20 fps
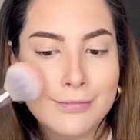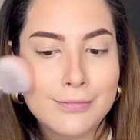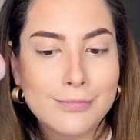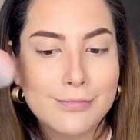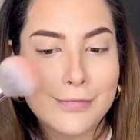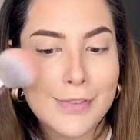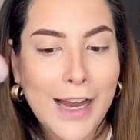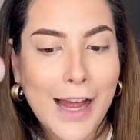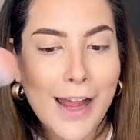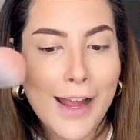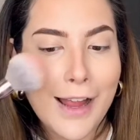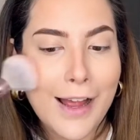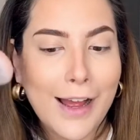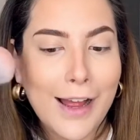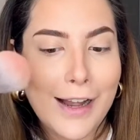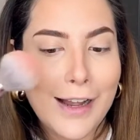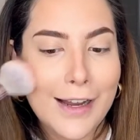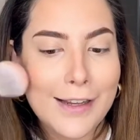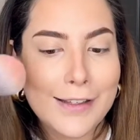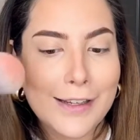Like I
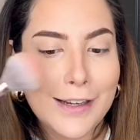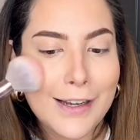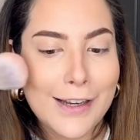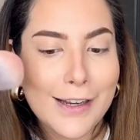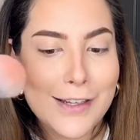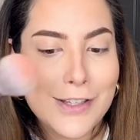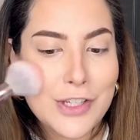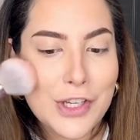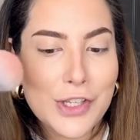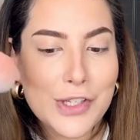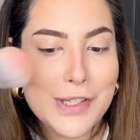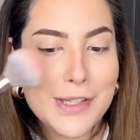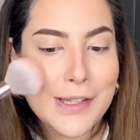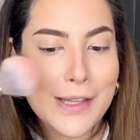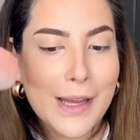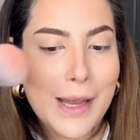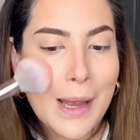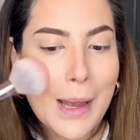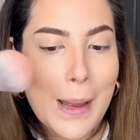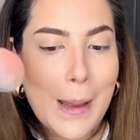literally just
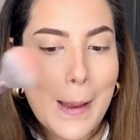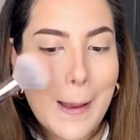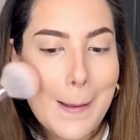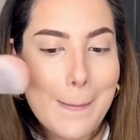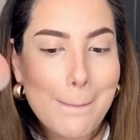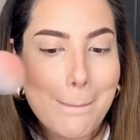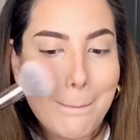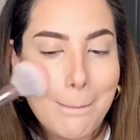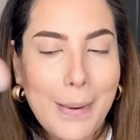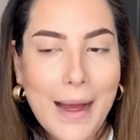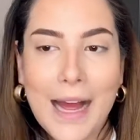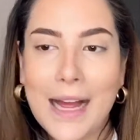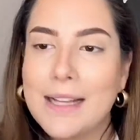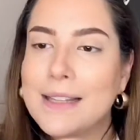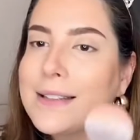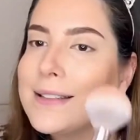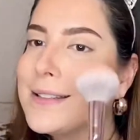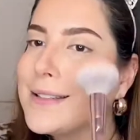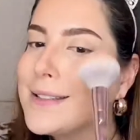pat.